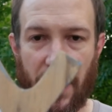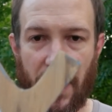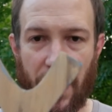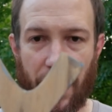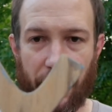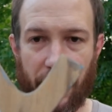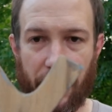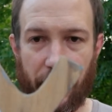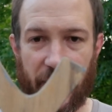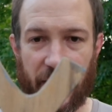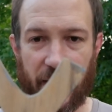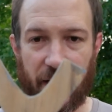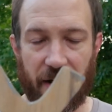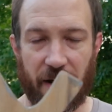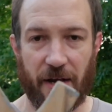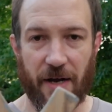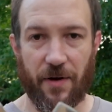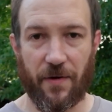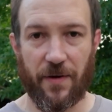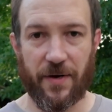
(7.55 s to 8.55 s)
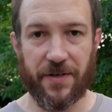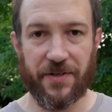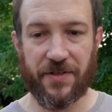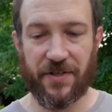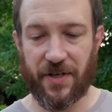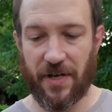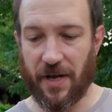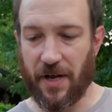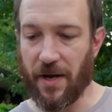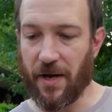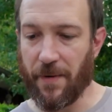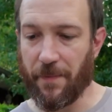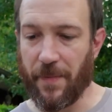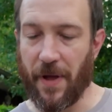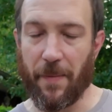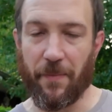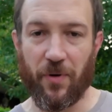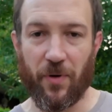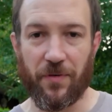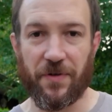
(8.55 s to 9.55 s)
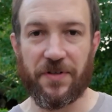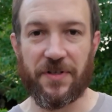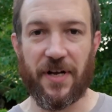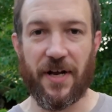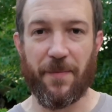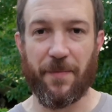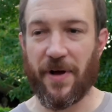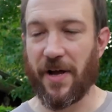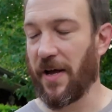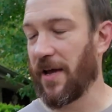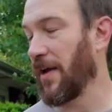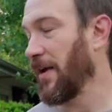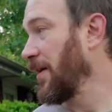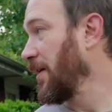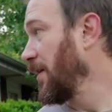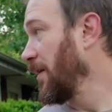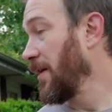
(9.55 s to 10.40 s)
I'm going to make an Icarus. I pulled this out of my